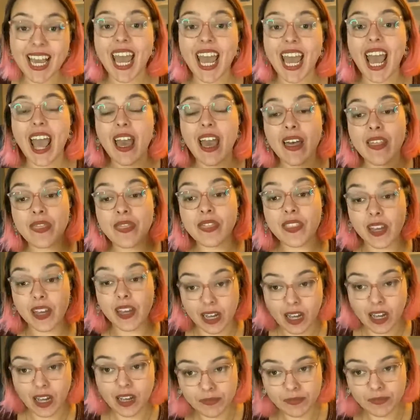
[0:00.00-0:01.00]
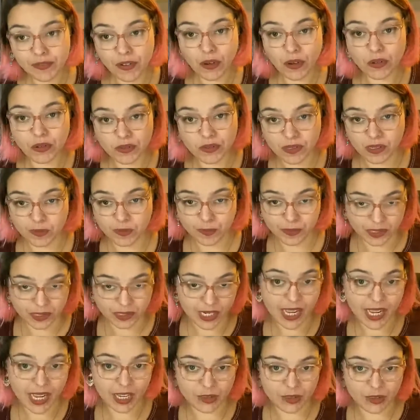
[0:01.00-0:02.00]
And the Huffles
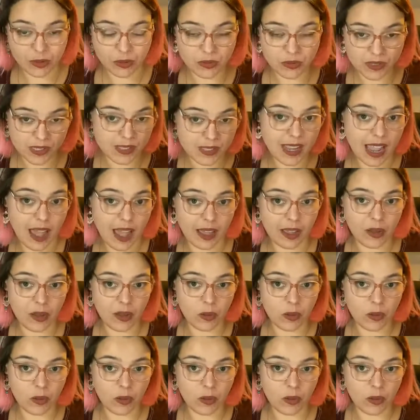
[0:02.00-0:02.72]
potato style,